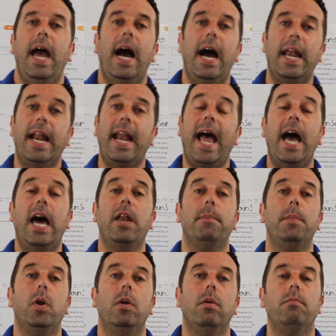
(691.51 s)
And an
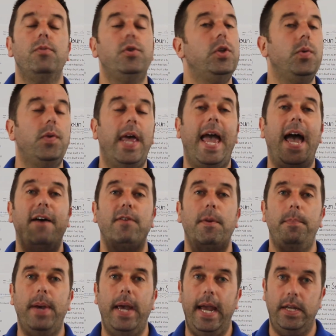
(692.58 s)
animal. Do they have a
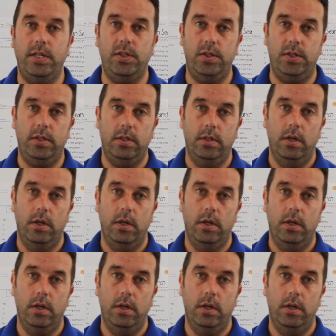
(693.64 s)
pet?